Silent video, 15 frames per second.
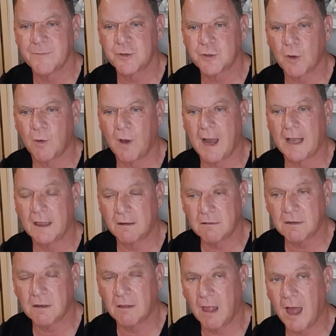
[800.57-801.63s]
So I
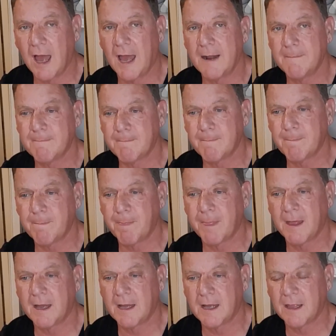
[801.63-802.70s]
learned a lot.
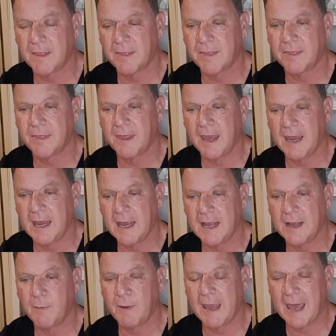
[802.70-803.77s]
Uh, they,
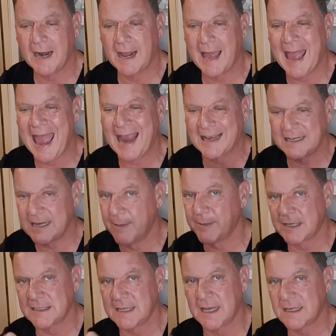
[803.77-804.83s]
we had an
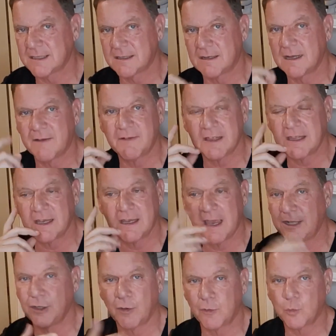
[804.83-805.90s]
academic test on everything. You
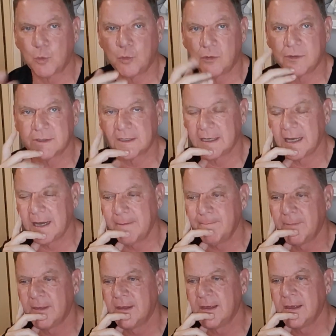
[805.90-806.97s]
had to know the rules of the game.
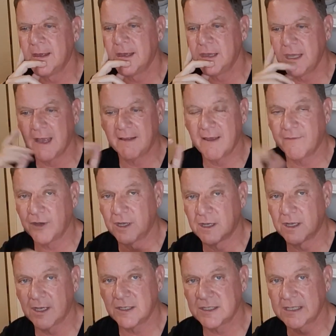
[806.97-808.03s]
You had to have
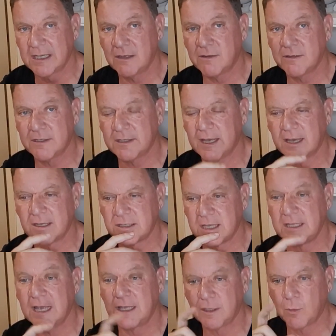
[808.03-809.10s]
a, a skills test.
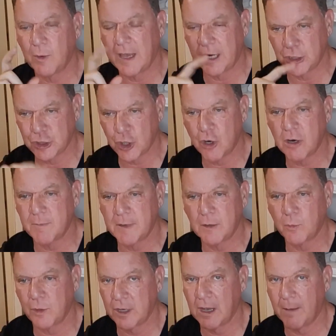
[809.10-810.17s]
And then we had a
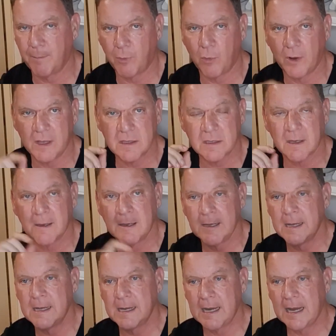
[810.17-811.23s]
tournament where you got points.
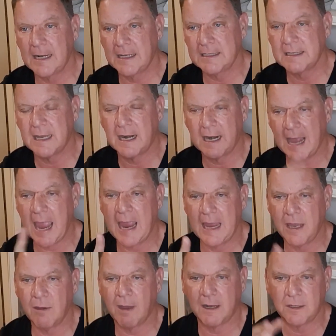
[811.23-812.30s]
And then to get an A,
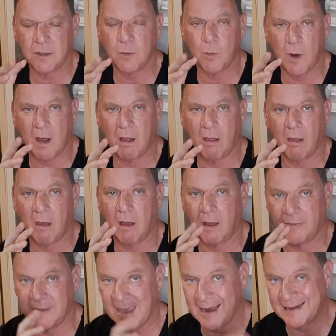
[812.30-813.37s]
you had to do well
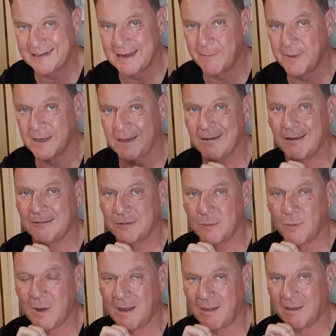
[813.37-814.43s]
on the academic, you had to
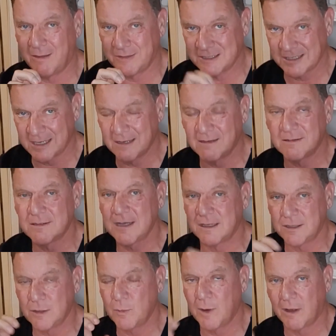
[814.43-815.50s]
do well on the skills, and you
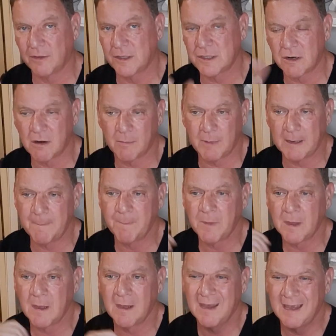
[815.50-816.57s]
had to do well in the tournament.
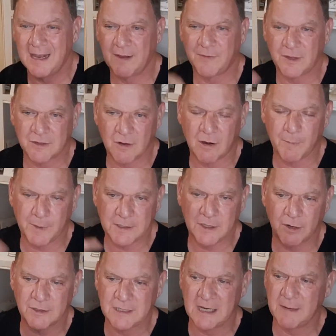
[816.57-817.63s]
And if the tournament,
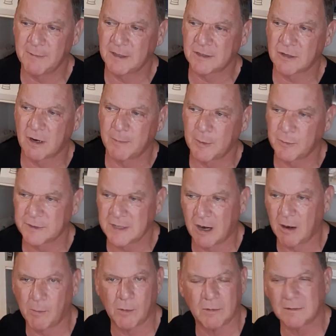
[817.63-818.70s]
your team in the tournament was
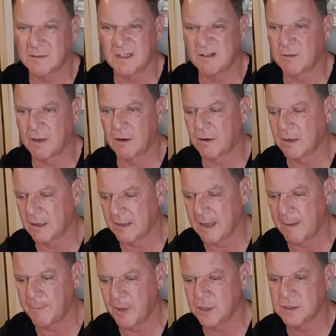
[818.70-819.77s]
terrible, it didn't really hurt you
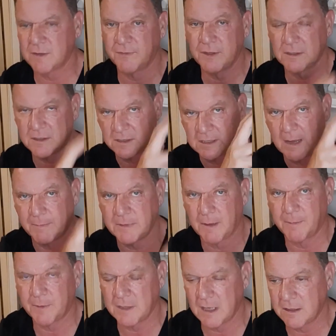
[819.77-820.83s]
that much if you
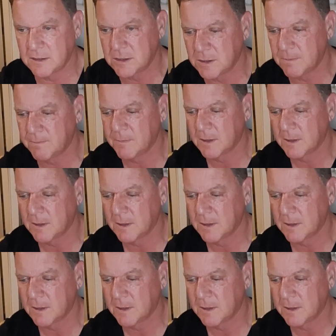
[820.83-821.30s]
stepped up in the other two.